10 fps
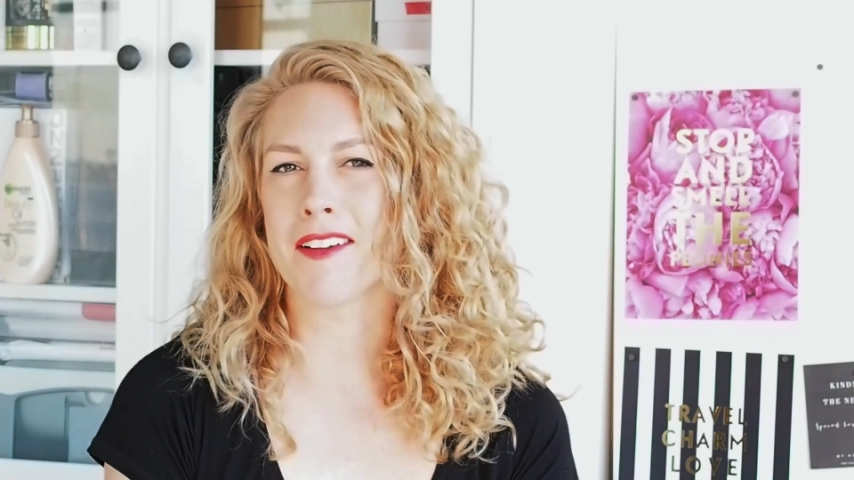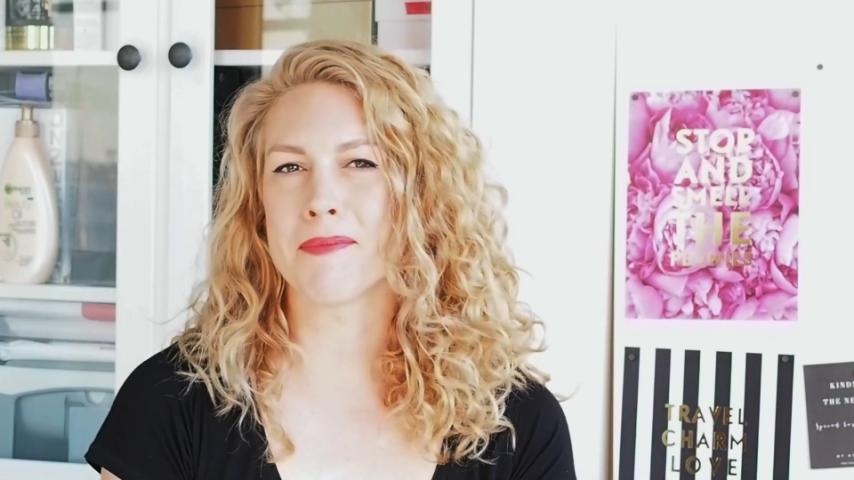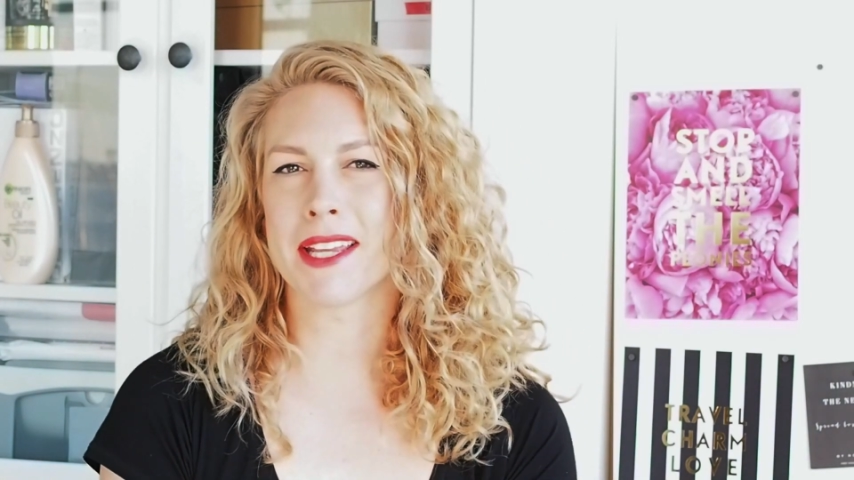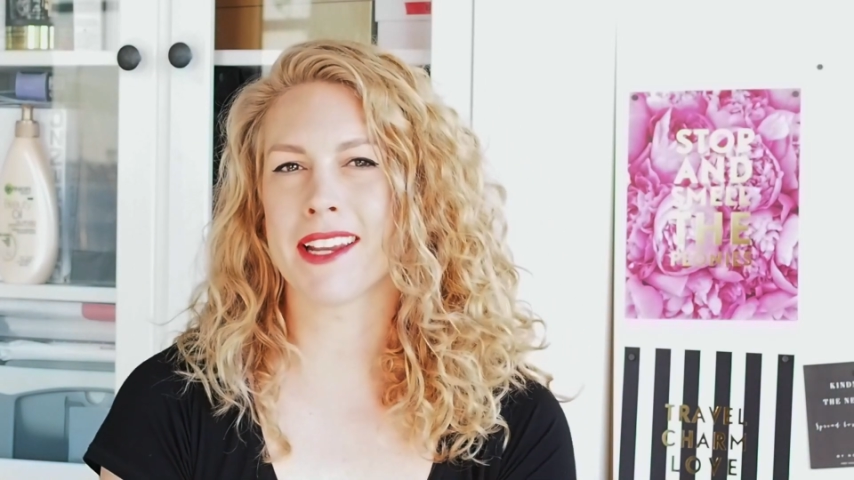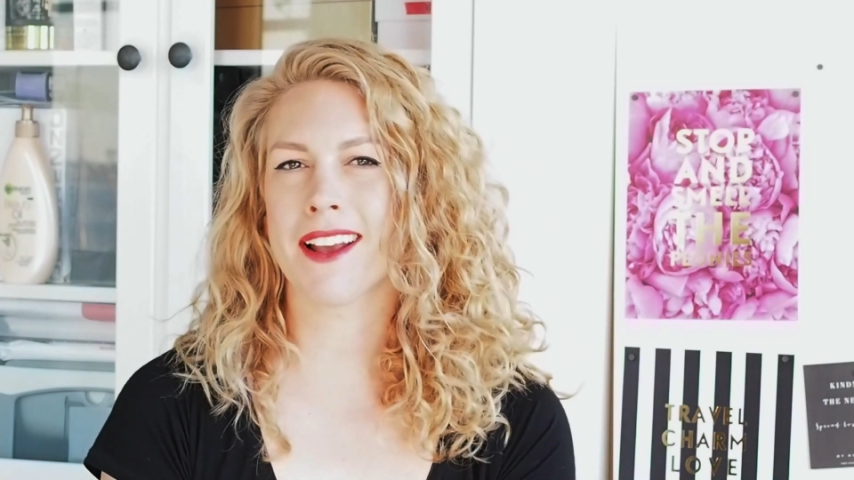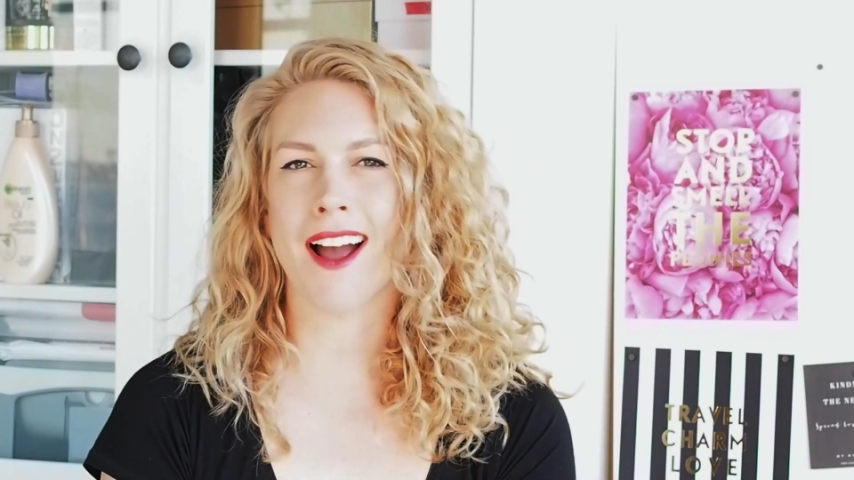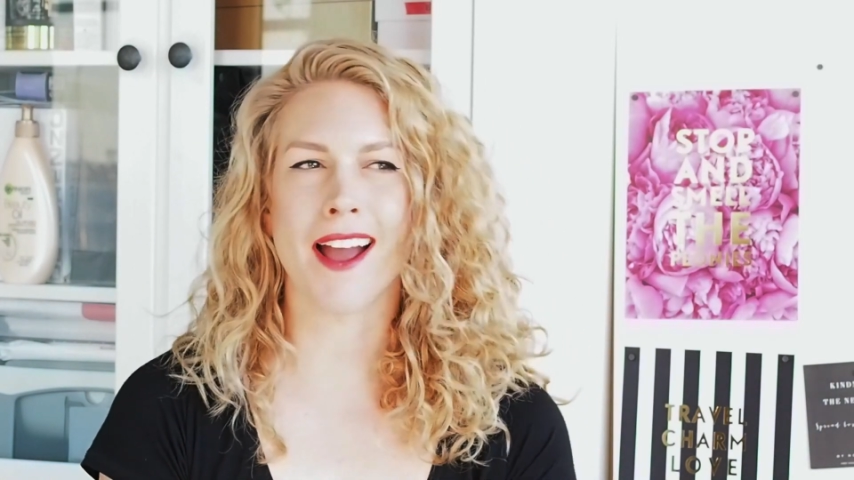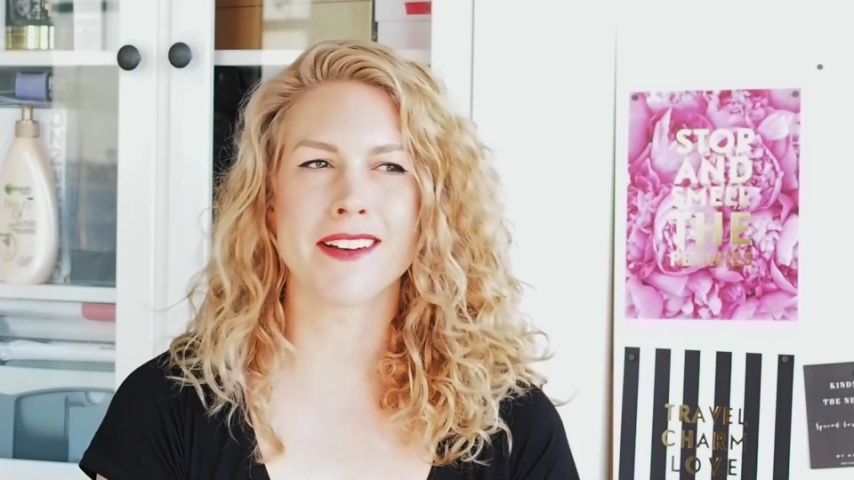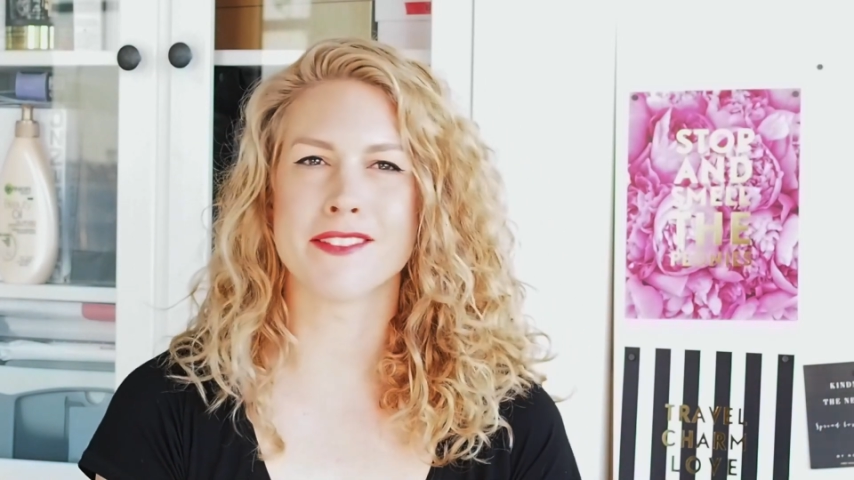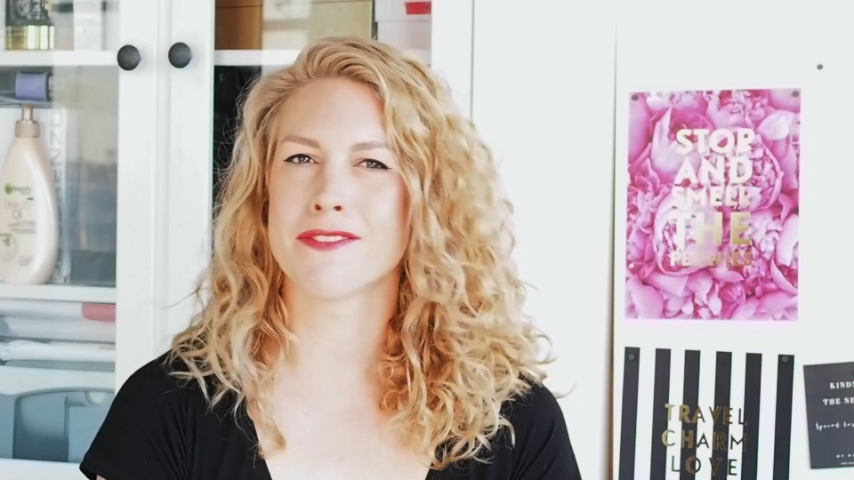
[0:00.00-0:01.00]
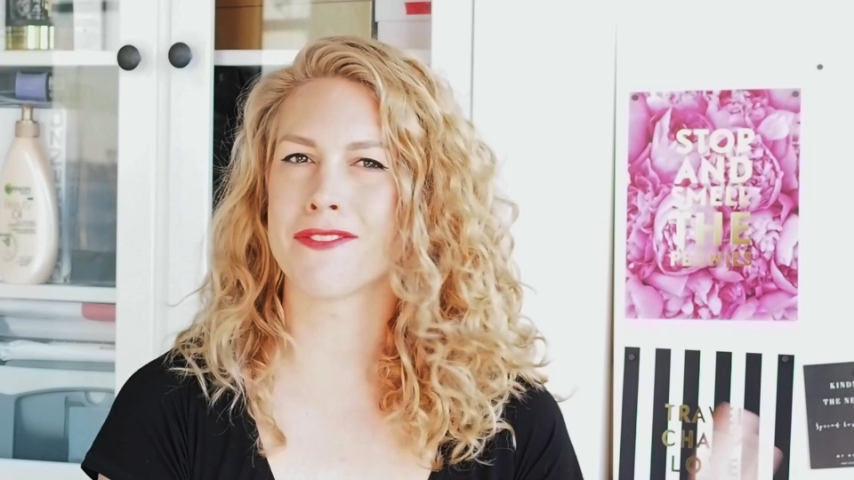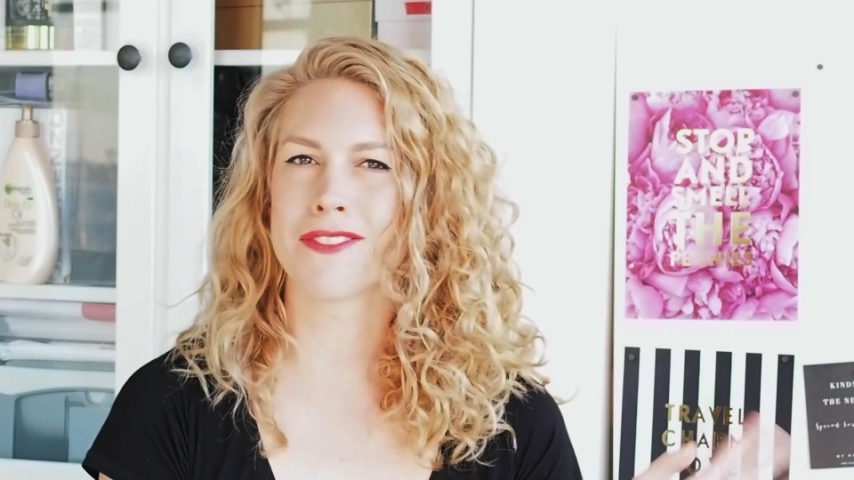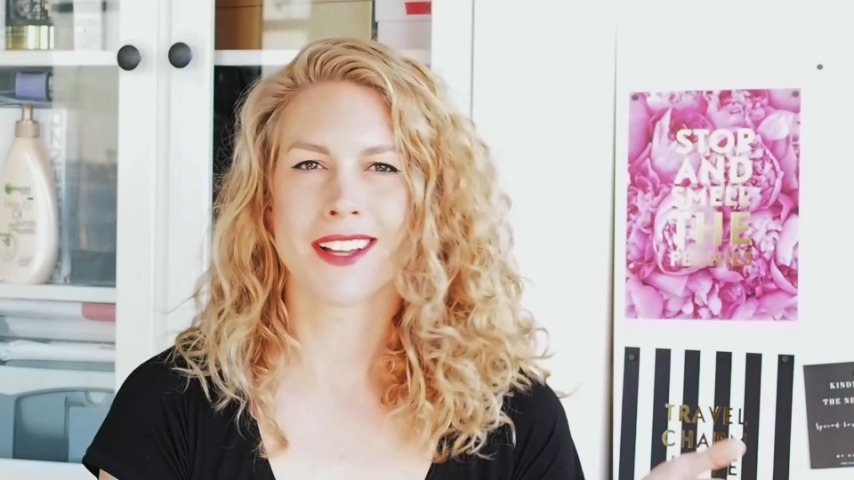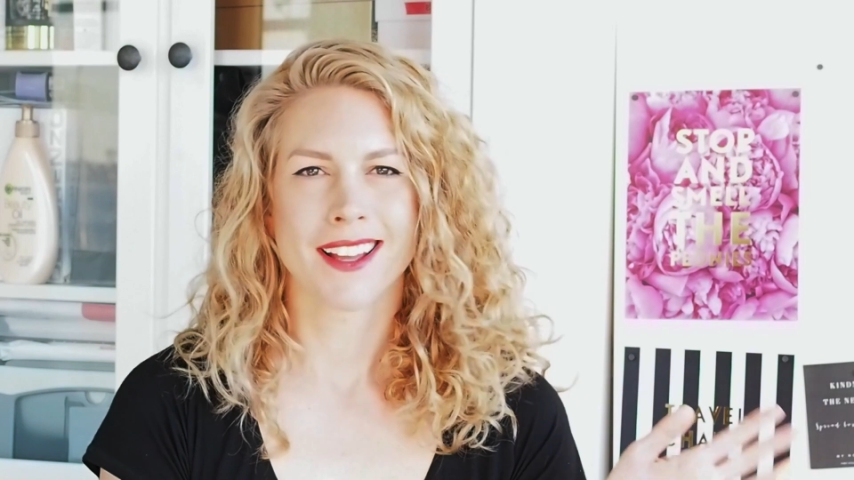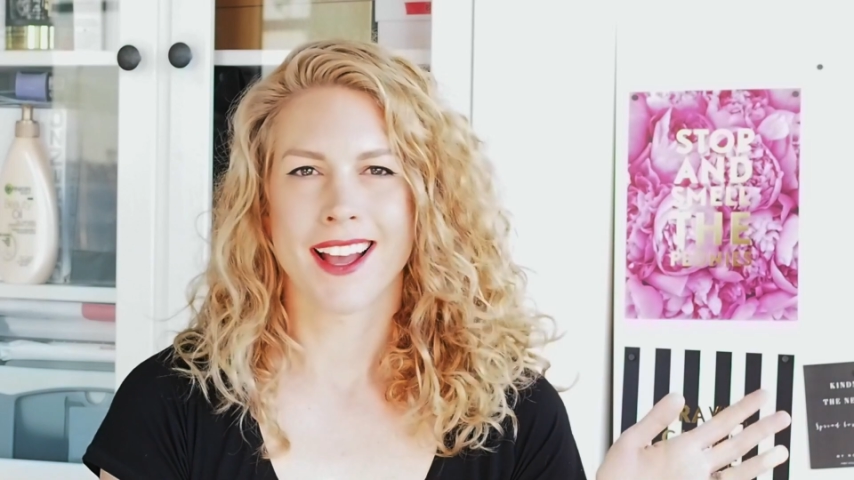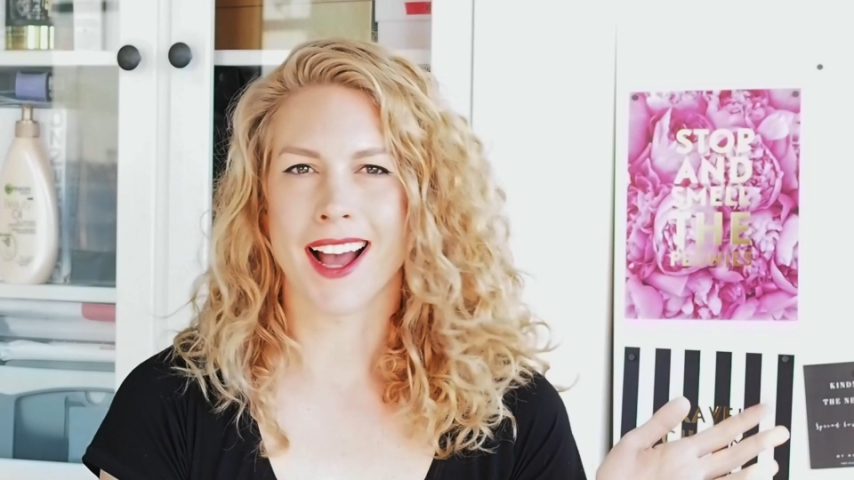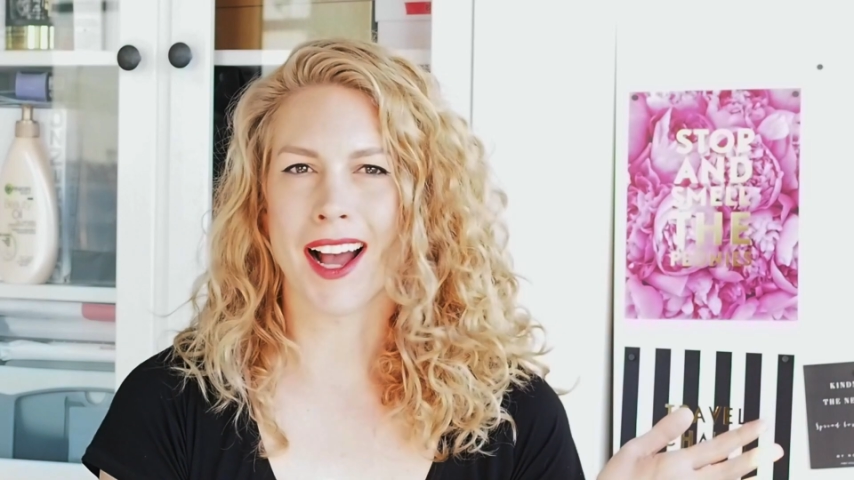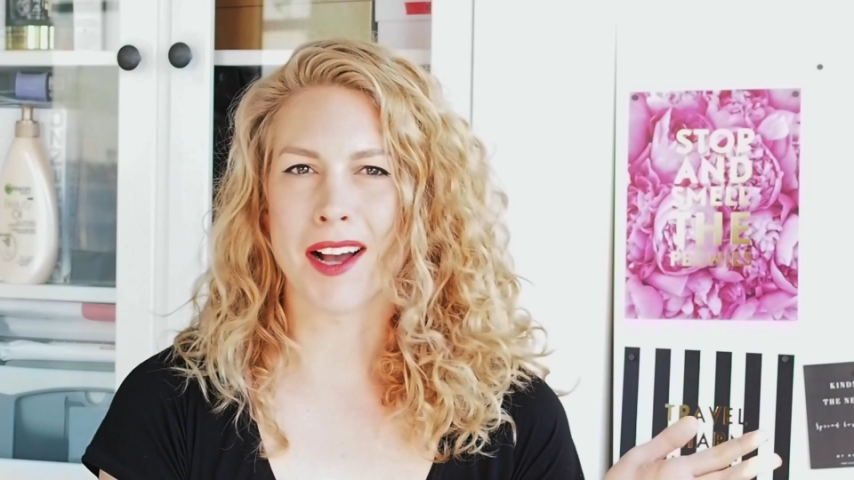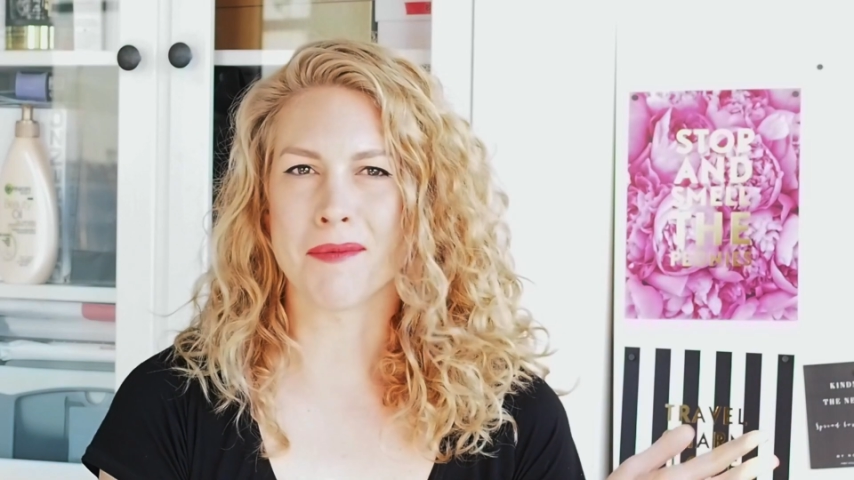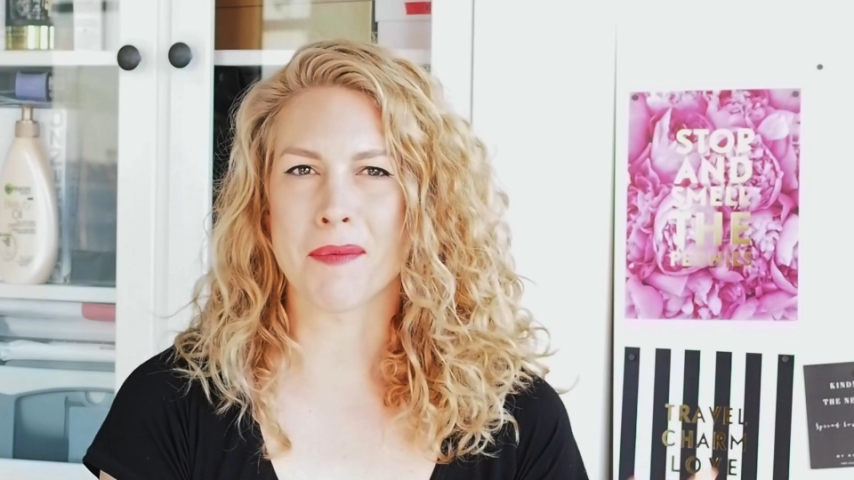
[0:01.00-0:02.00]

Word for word: I've been kind of um,